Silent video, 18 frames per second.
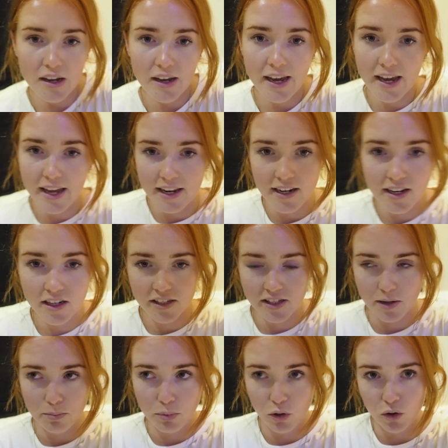In
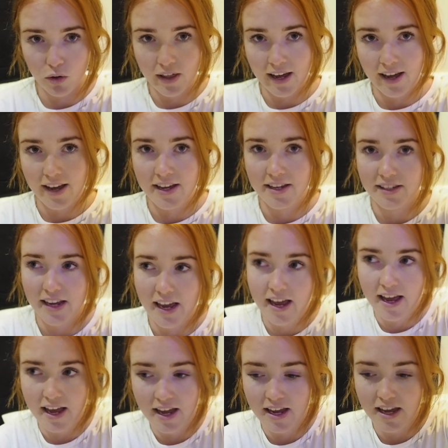Cebu there is
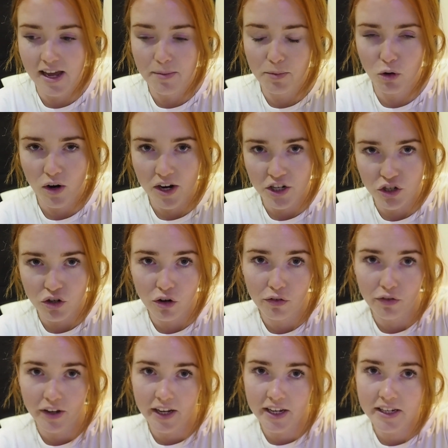a immigration
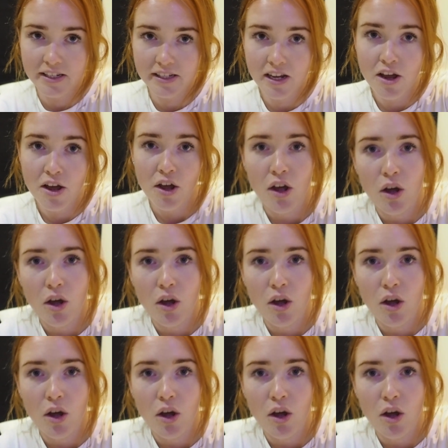office